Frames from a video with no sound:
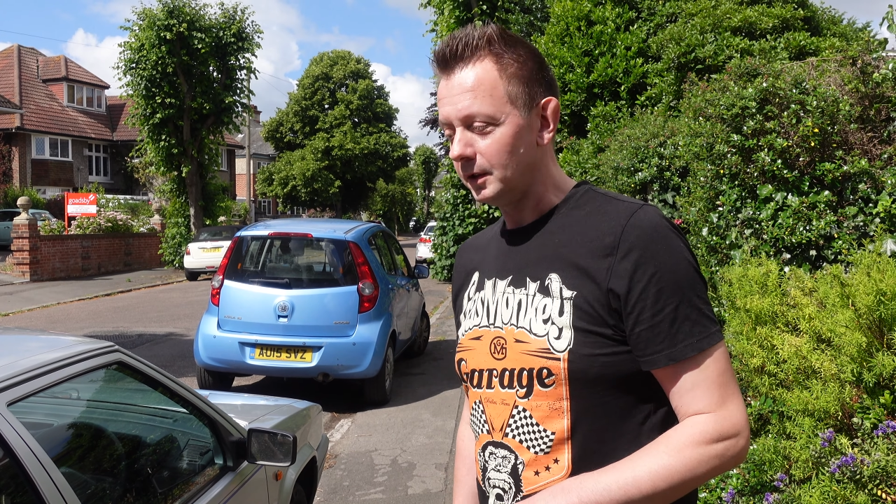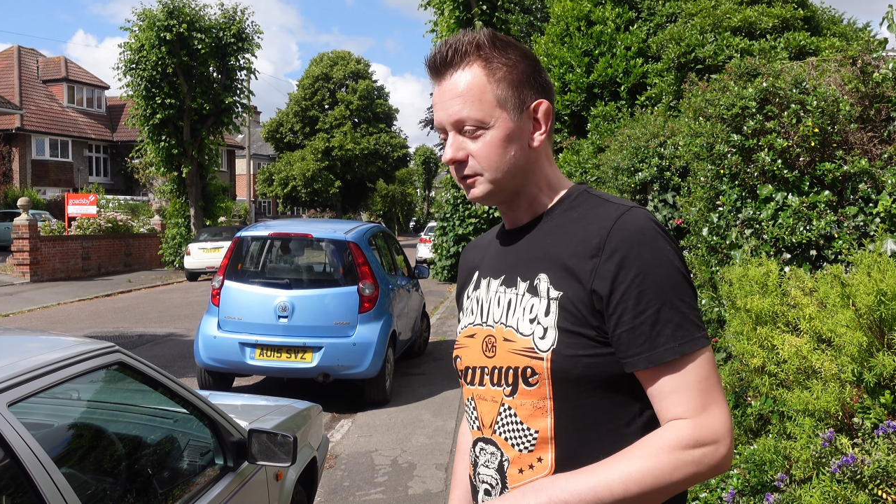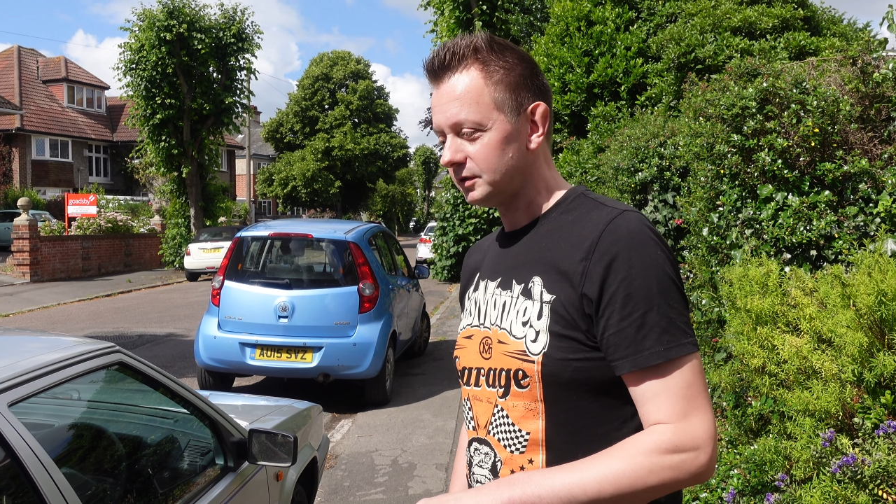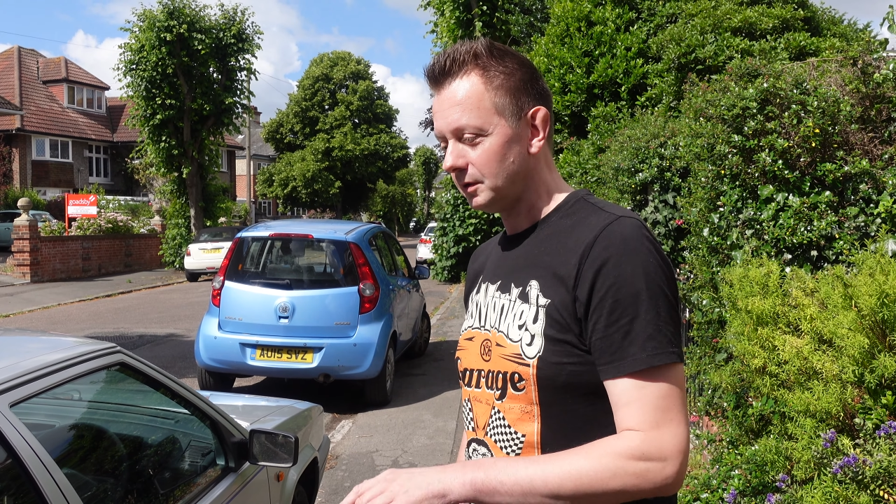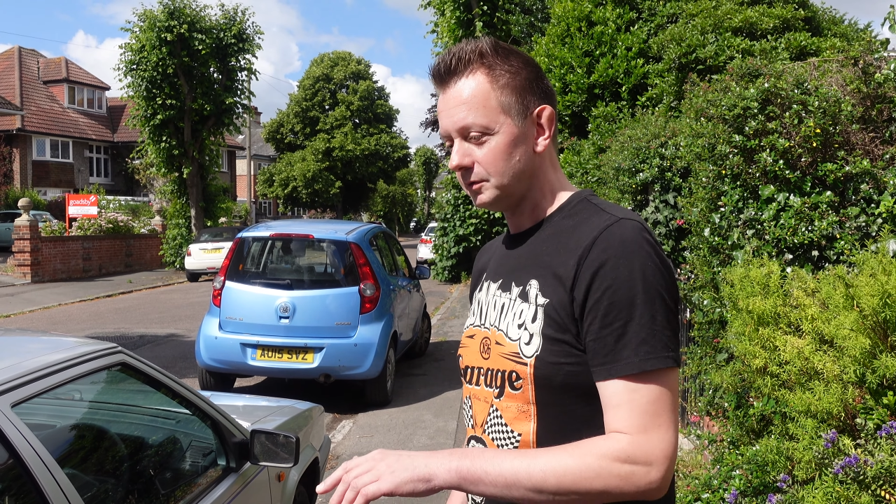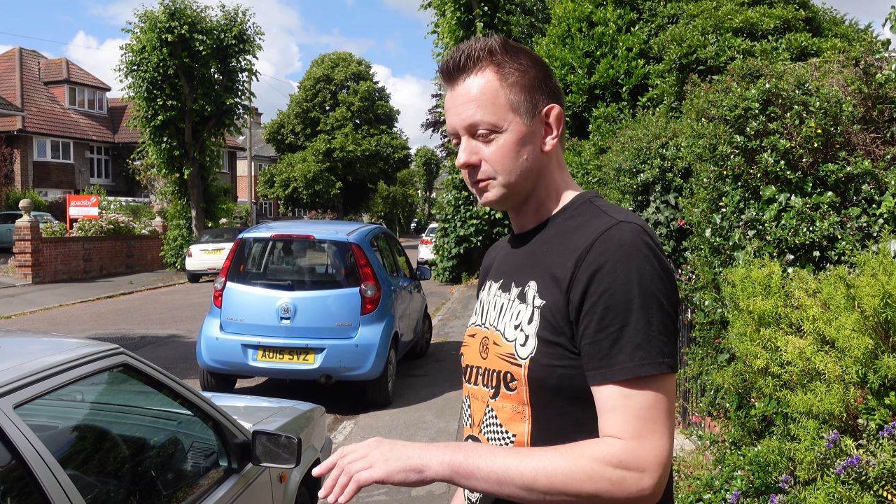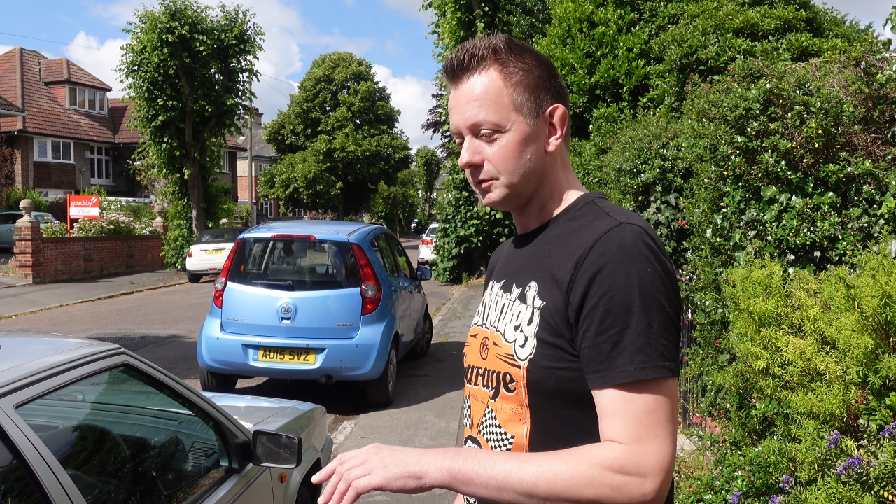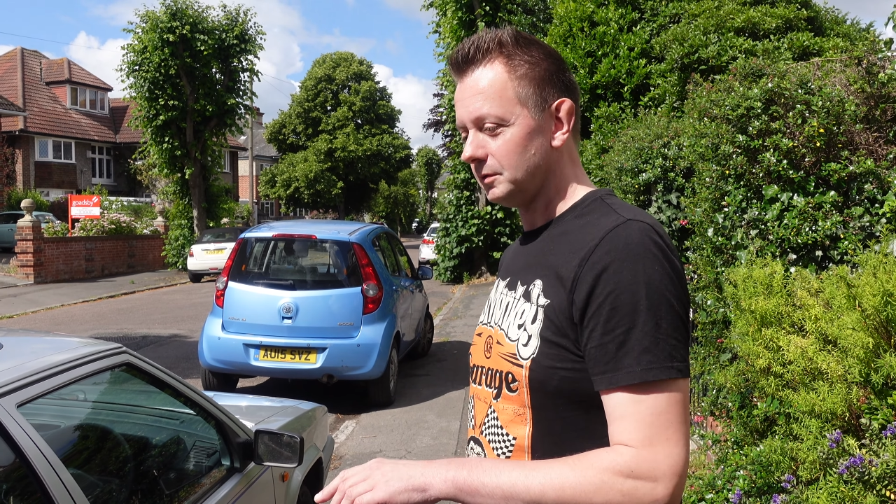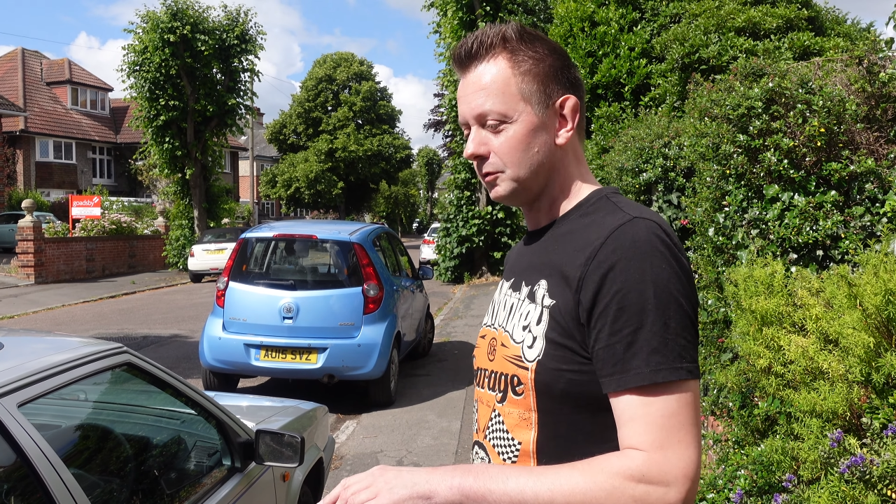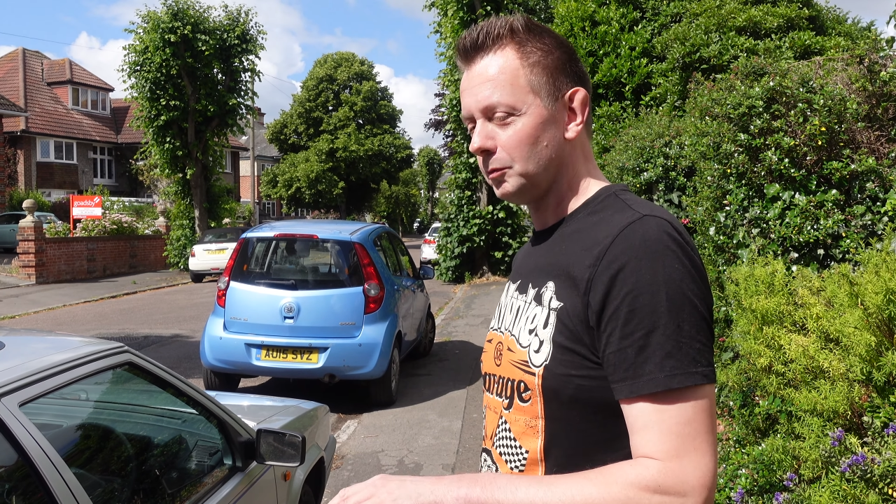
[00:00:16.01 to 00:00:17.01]
So
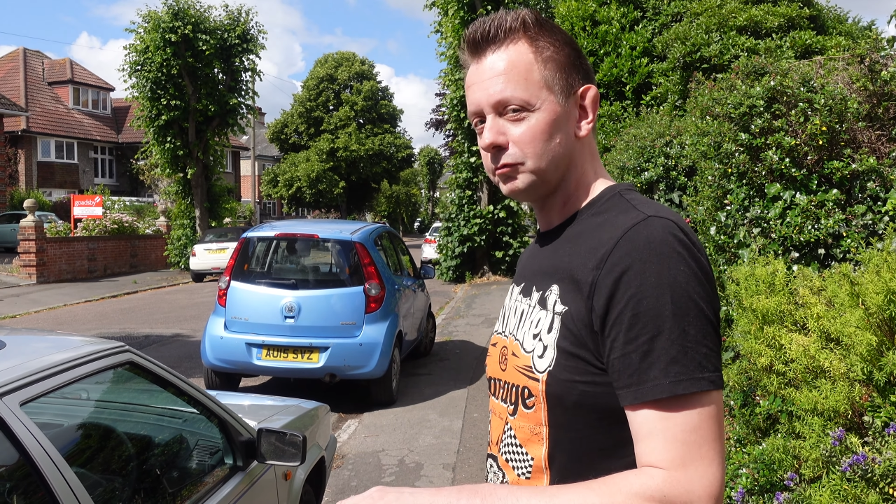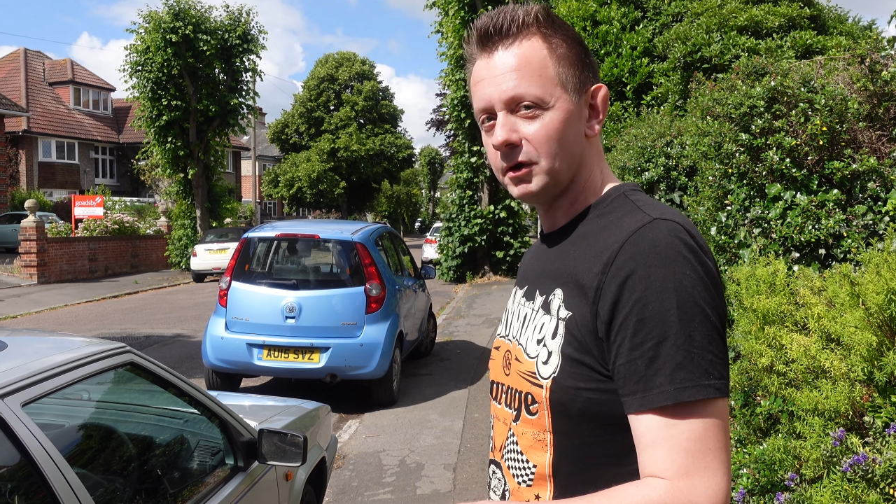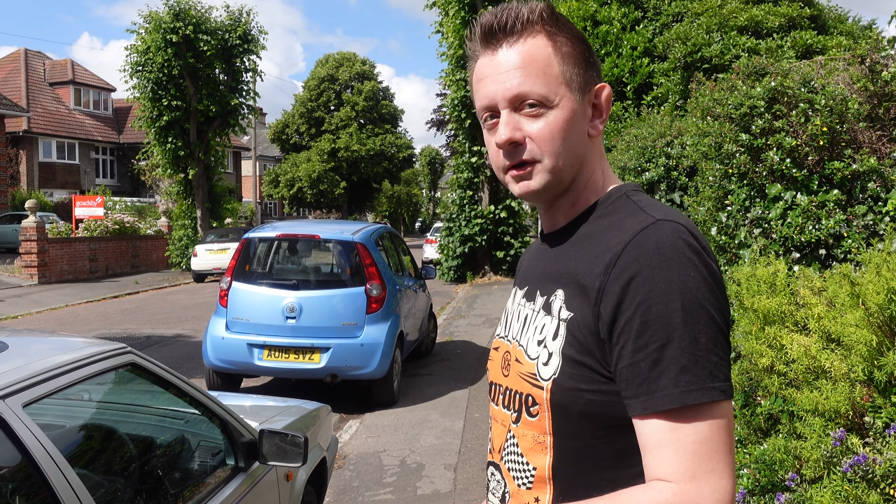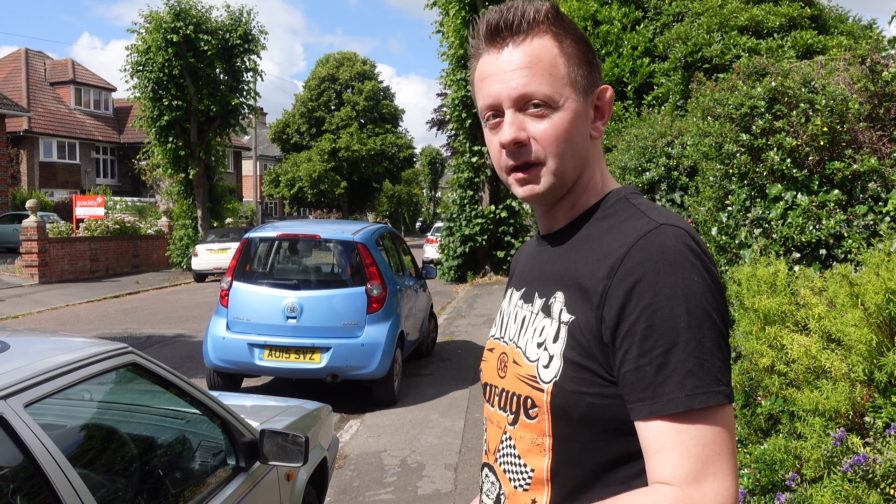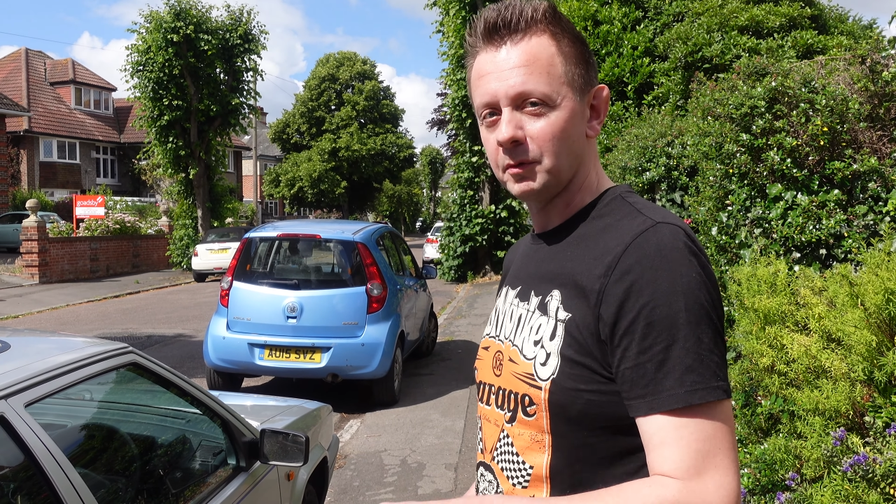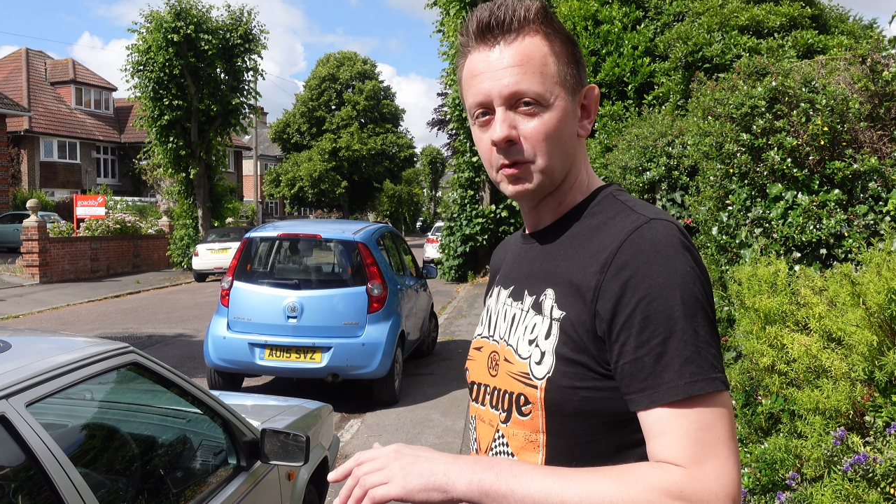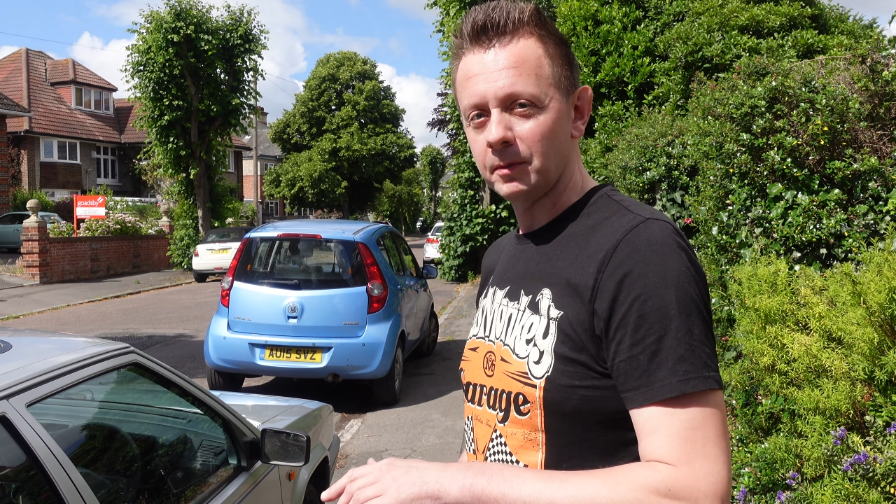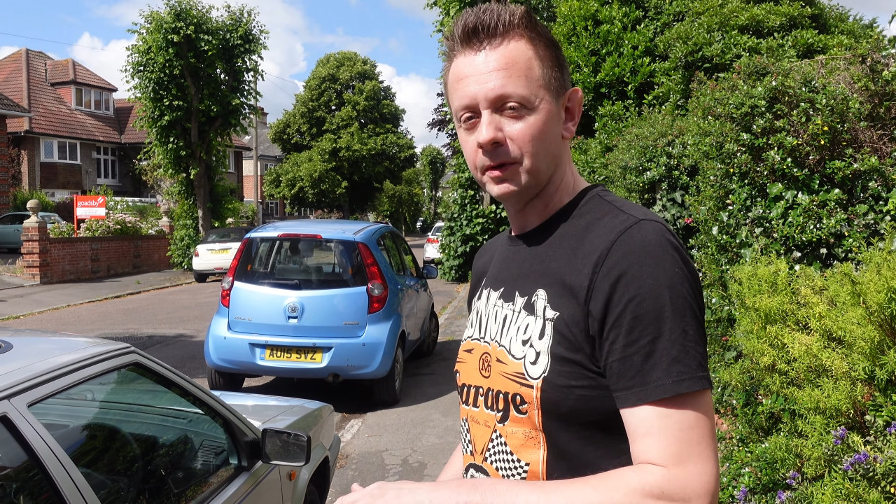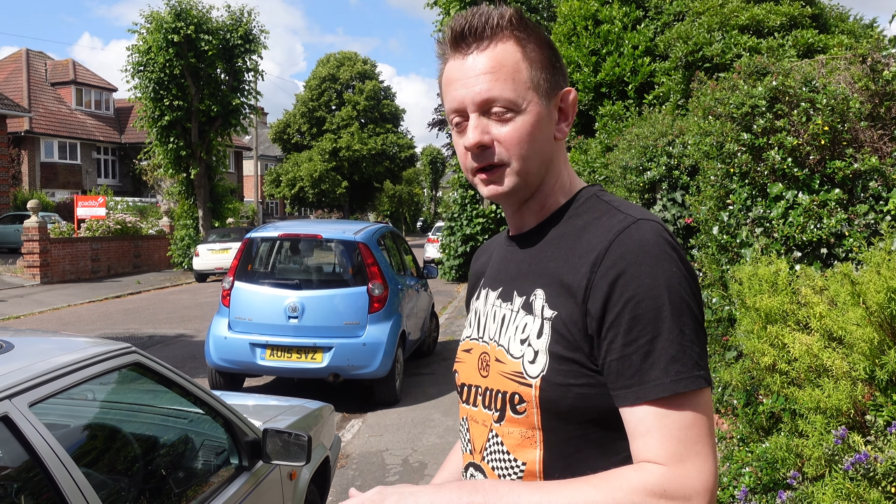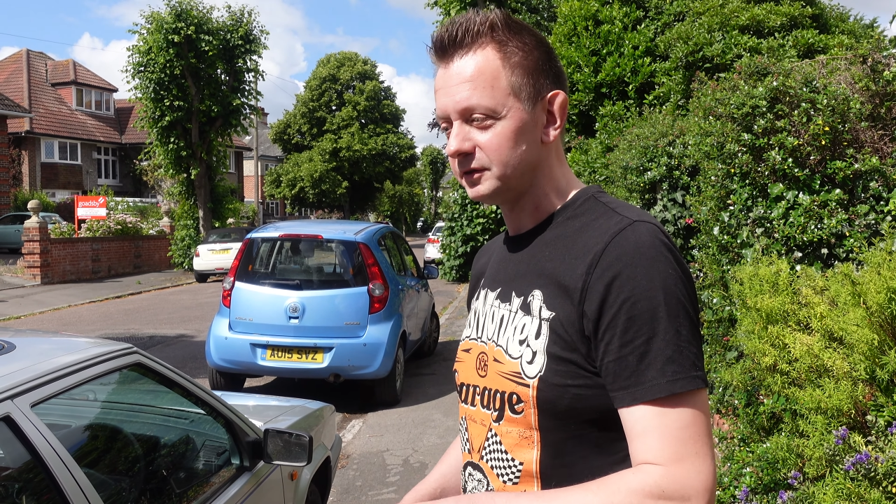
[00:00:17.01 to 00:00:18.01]
normal ride height with
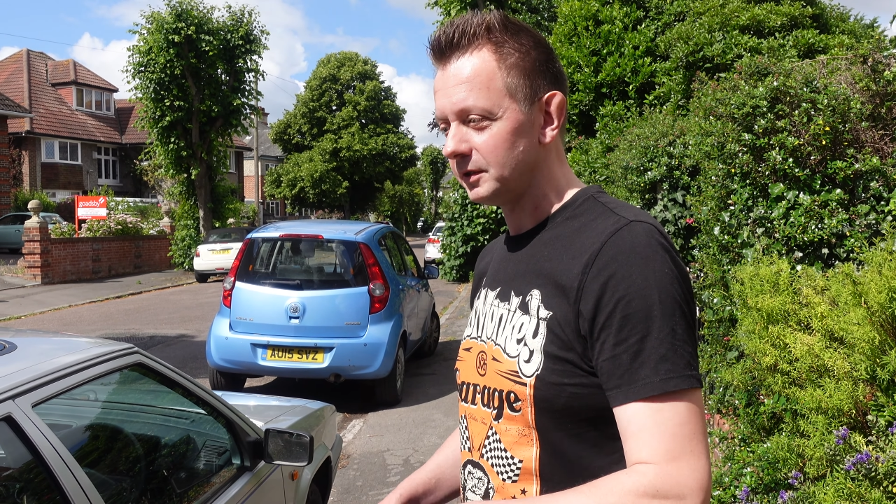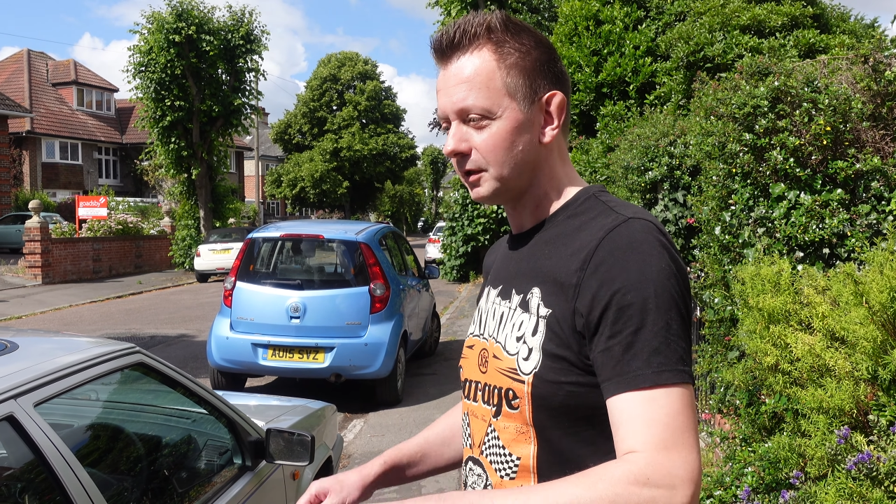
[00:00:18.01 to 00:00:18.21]
one person,